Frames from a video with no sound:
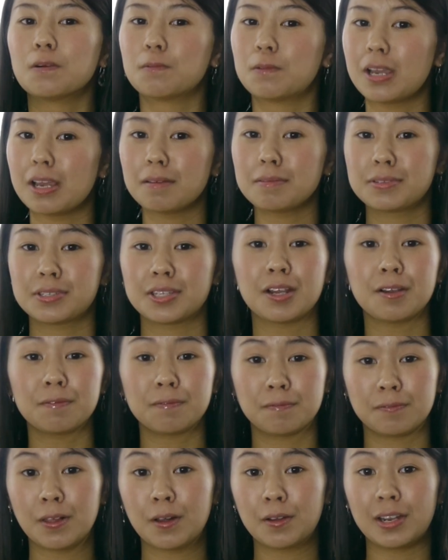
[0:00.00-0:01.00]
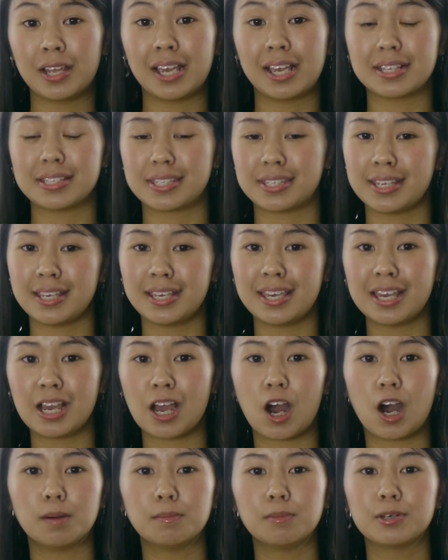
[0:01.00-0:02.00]
We observe floating and sinking
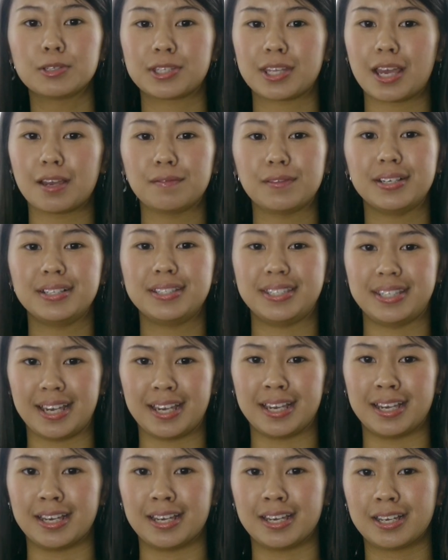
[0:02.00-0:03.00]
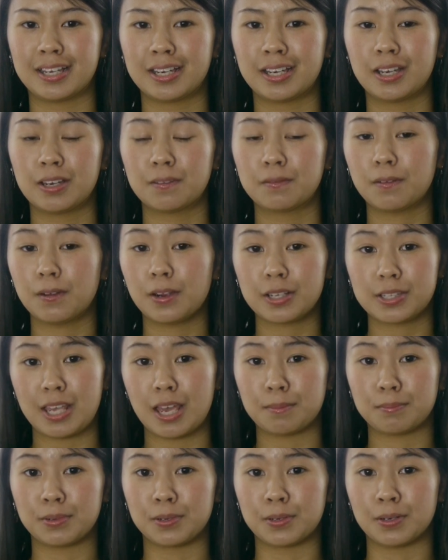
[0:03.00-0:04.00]
almost every day. For
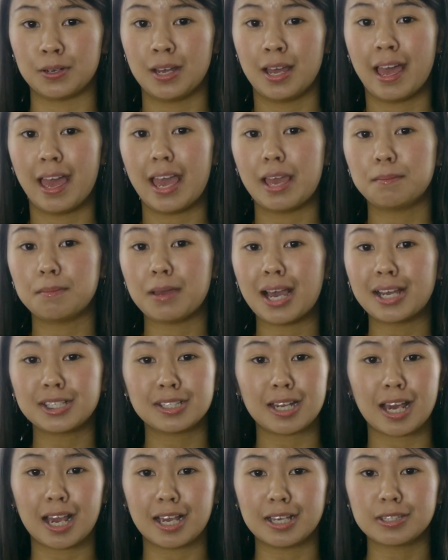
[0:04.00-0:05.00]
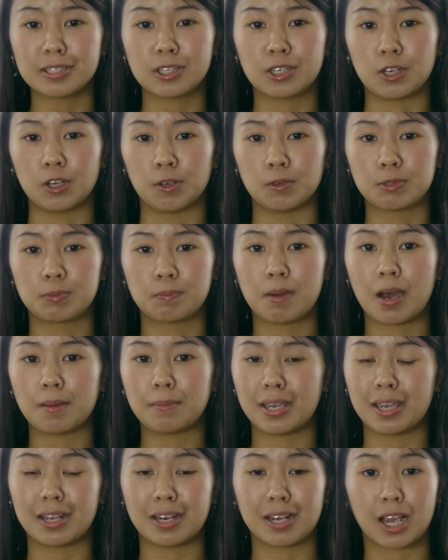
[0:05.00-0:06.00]
example, imagine ice cubes
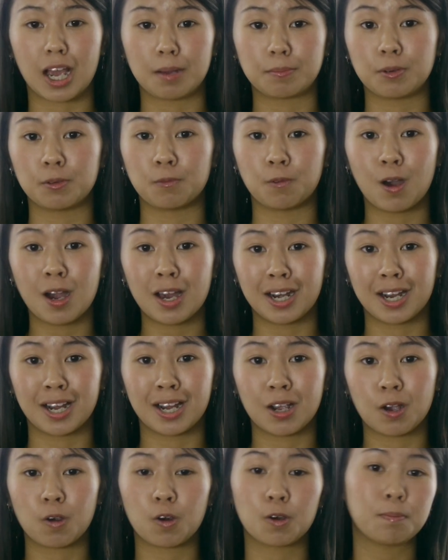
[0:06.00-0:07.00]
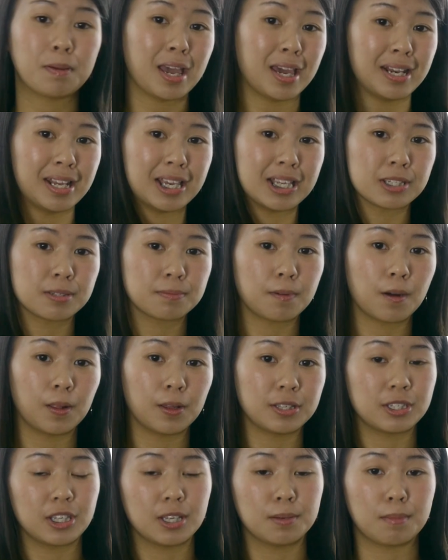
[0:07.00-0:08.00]
bobbing in a cup of water or pennies
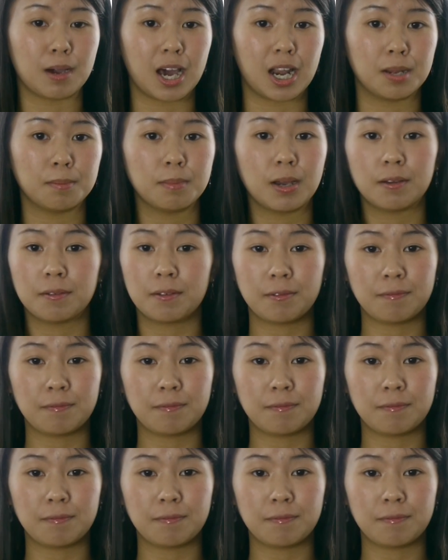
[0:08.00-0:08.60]
falling to the bottom of a